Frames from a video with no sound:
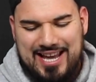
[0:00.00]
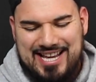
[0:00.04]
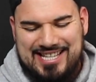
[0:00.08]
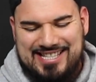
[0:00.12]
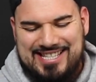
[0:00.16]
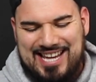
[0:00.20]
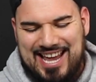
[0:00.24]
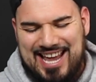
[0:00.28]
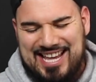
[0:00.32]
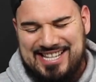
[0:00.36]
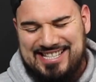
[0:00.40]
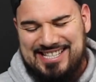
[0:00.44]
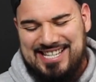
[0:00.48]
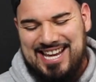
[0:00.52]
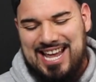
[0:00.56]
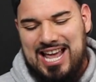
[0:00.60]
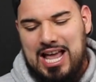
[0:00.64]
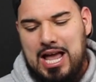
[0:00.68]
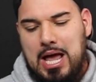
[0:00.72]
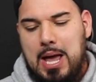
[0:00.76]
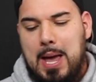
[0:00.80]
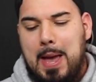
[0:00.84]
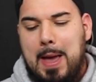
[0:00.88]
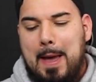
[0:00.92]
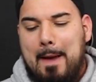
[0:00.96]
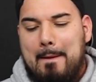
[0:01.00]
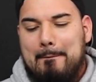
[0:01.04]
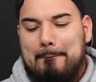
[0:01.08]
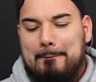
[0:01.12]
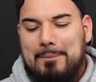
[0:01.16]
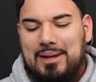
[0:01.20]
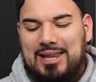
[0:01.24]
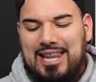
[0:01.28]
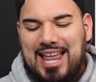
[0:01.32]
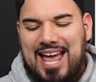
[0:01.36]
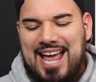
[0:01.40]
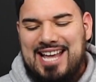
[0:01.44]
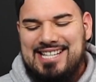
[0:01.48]
It says,
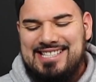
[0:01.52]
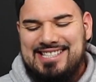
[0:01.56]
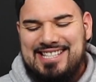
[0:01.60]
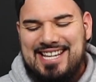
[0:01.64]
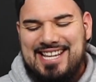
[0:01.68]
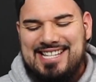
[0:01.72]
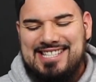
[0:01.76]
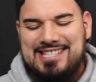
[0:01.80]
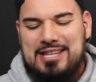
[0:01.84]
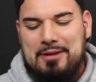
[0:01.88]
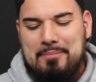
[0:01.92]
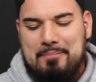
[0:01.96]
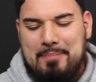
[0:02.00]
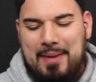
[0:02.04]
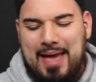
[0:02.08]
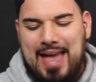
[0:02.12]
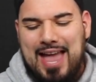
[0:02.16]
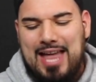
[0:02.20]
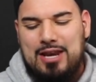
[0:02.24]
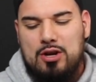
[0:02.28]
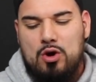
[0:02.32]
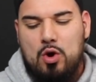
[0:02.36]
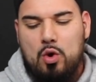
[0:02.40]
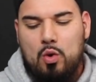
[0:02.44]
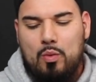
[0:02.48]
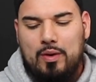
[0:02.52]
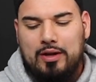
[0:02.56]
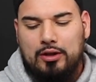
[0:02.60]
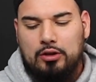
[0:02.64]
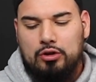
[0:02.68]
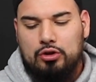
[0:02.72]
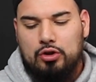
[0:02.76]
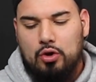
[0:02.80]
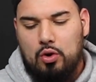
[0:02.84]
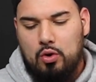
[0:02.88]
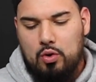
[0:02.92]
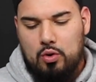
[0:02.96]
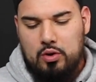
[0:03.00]
blessed is the man who
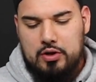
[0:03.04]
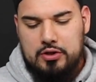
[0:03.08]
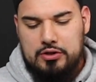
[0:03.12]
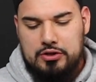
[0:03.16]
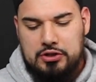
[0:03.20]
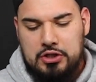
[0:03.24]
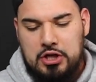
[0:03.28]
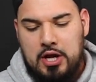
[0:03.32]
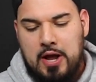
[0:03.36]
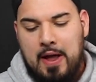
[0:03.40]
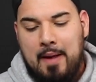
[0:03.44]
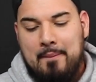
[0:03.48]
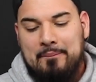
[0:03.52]
endures